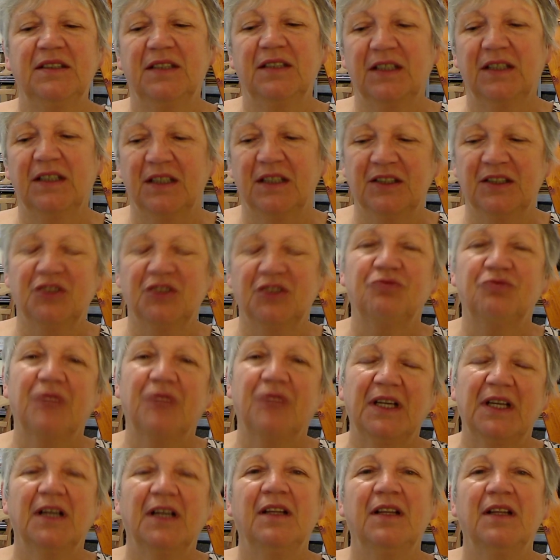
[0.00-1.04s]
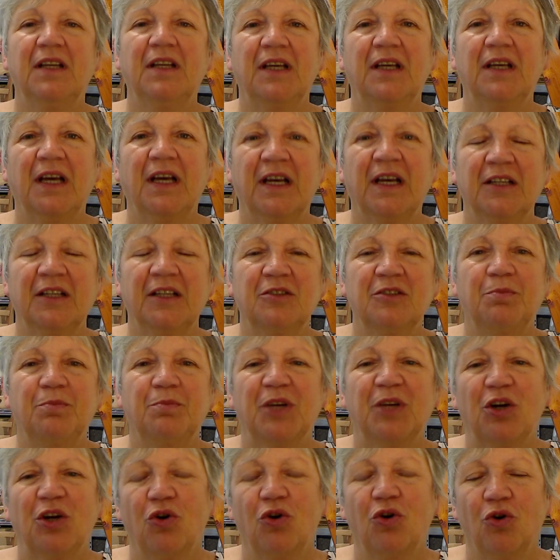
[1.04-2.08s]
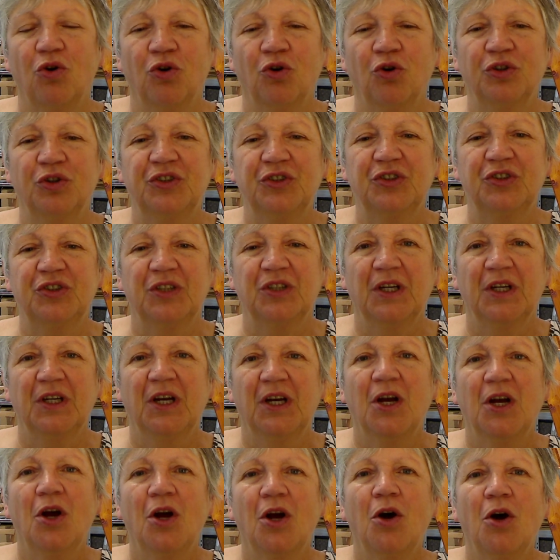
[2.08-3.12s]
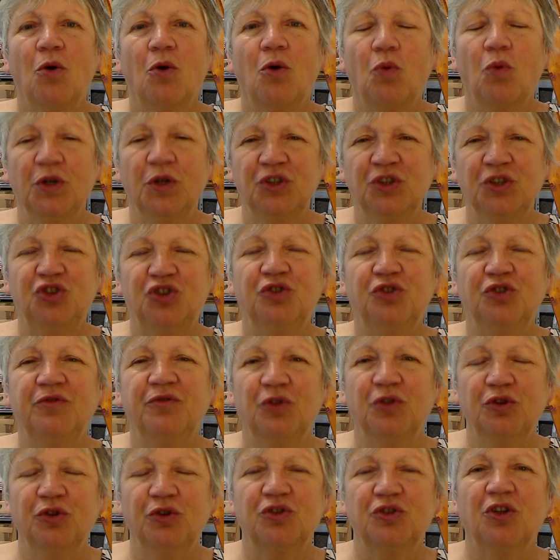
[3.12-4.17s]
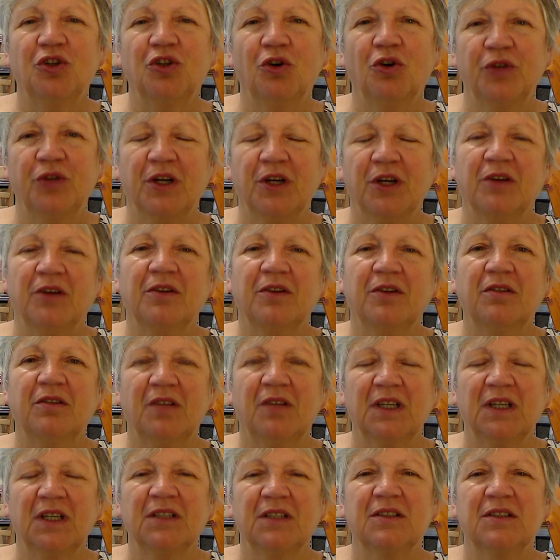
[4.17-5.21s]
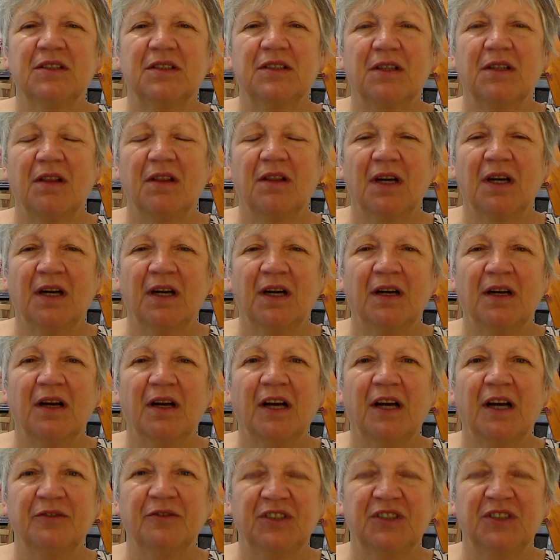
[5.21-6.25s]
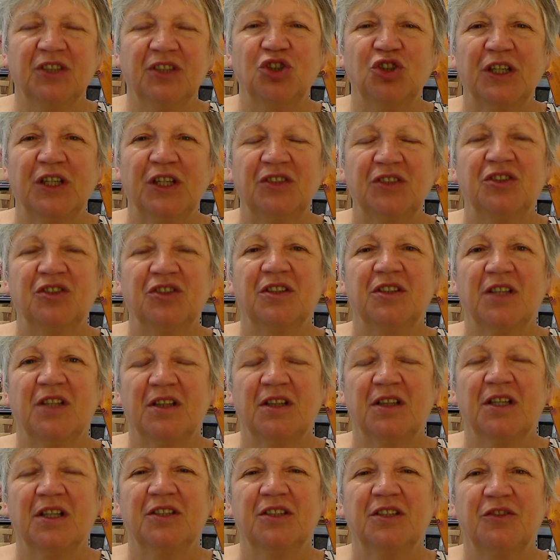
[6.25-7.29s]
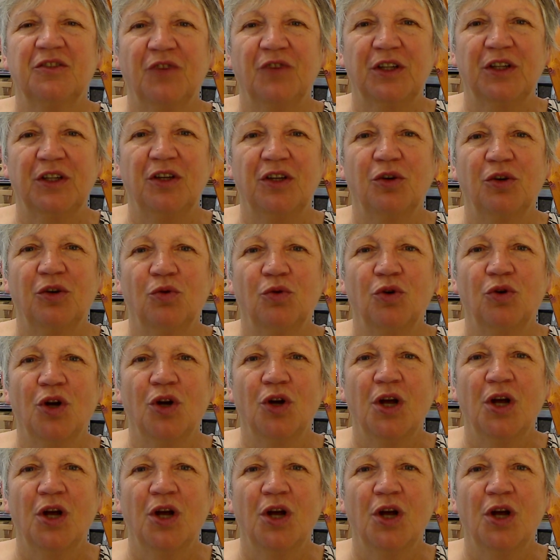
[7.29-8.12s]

it is right at the end, because once you've looked at all the other things that I've suggested in this video,